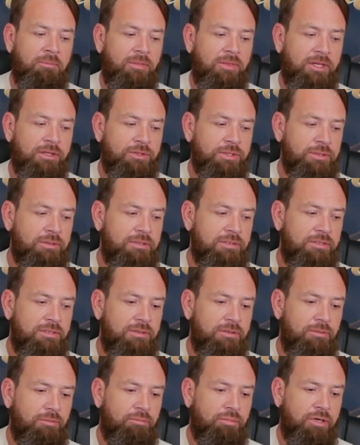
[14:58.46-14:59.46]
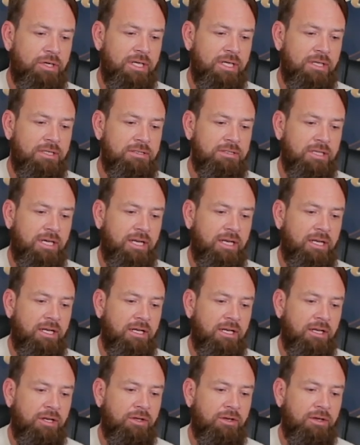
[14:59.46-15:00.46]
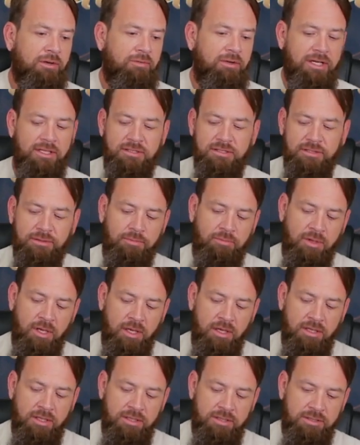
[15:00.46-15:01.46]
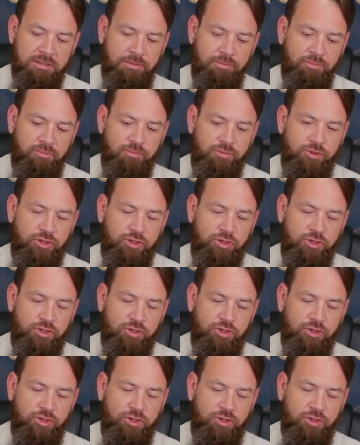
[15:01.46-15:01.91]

This one's pretty exciting. I know I've had some